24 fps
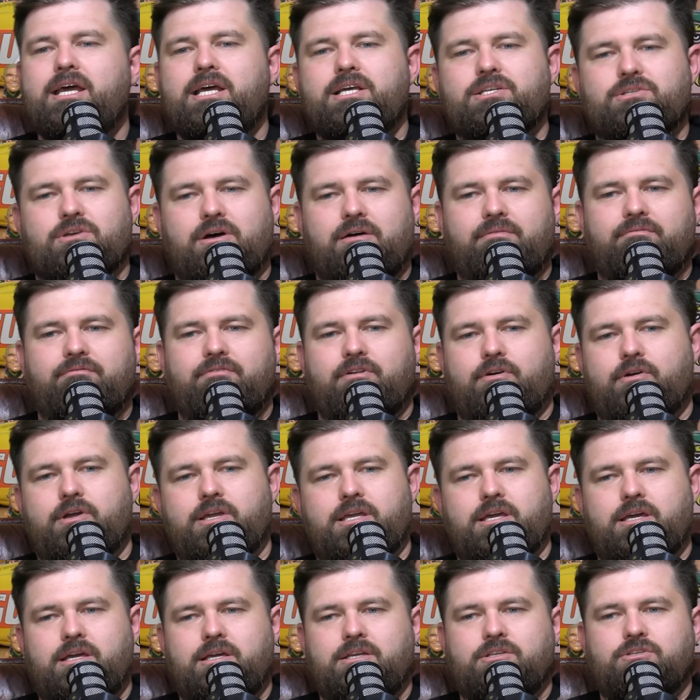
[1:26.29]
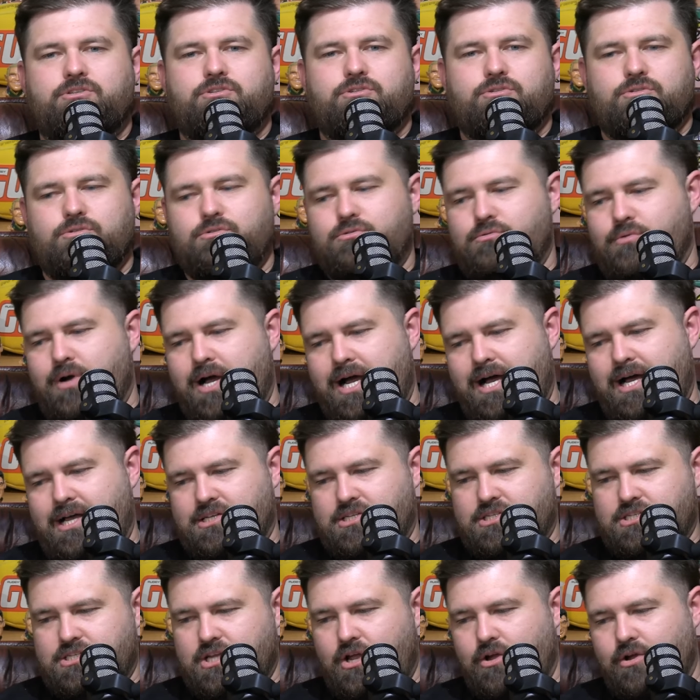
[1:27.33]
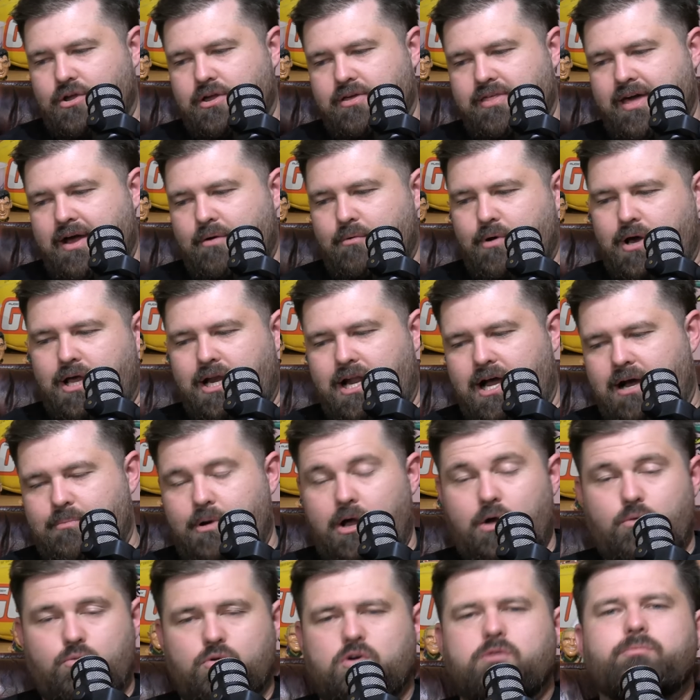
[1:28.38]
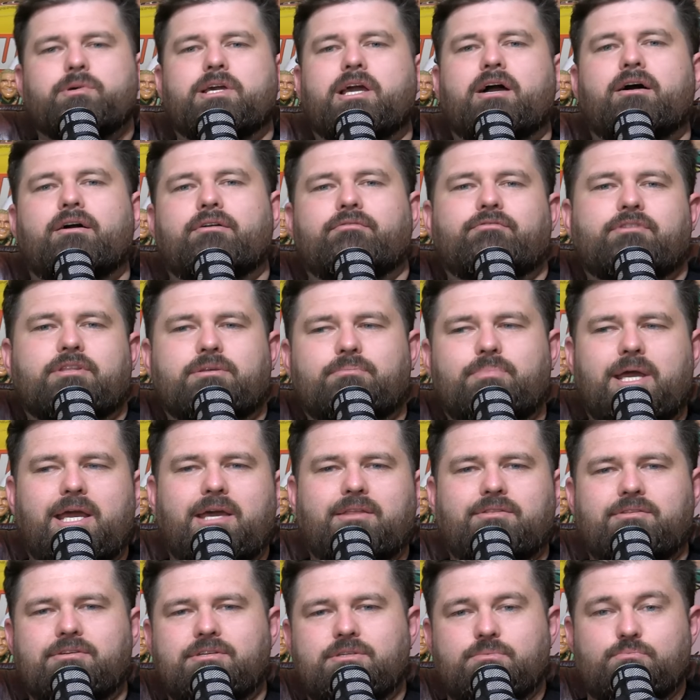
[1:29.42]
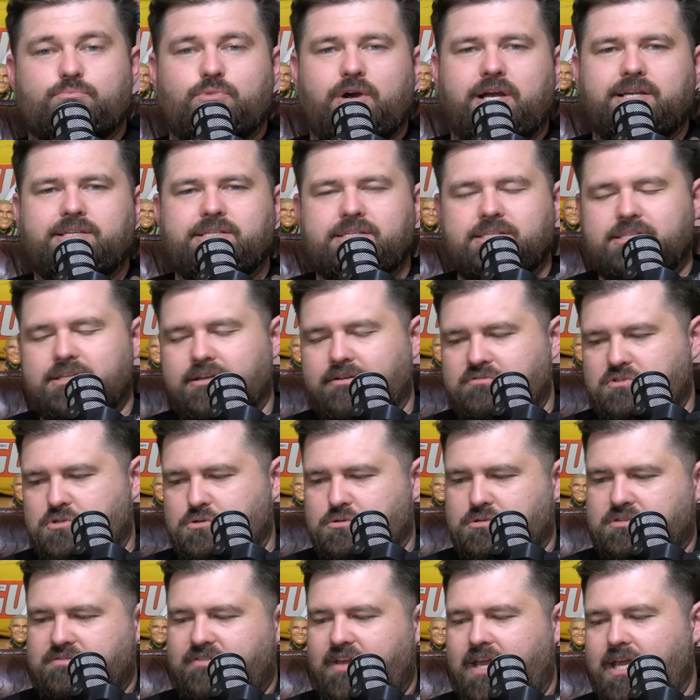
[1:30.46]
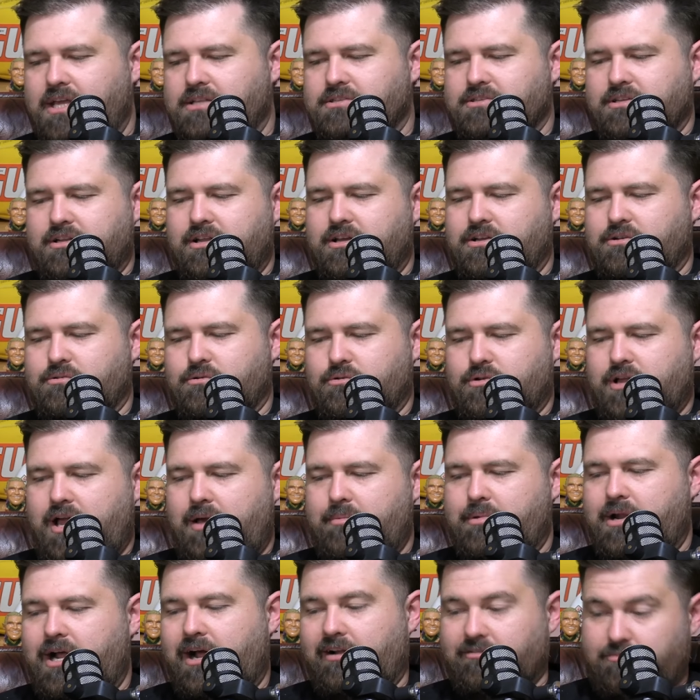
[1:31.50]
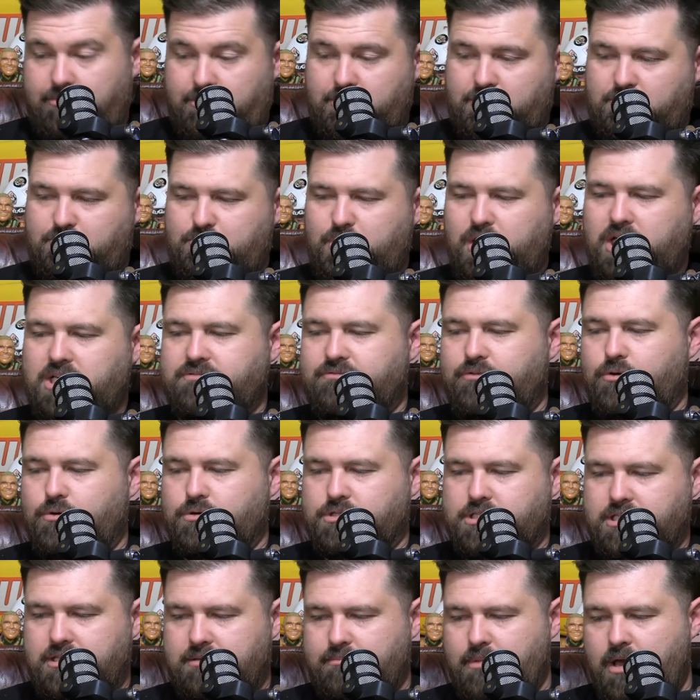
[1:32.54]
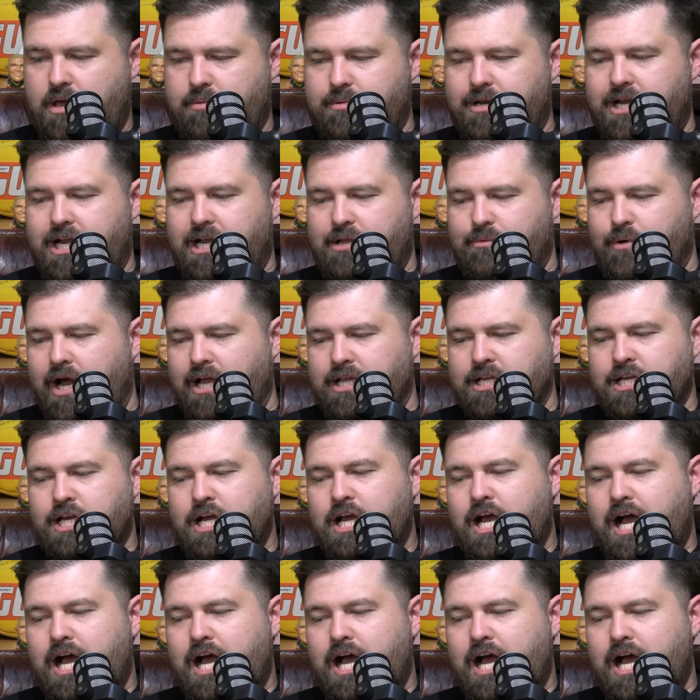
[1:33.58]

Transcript: So I'm very keen to soak that one up. I will be going for the Panthers. Brace yourself, Chooks fans. I know you're all coming after me with pitchforks at the moment anyway.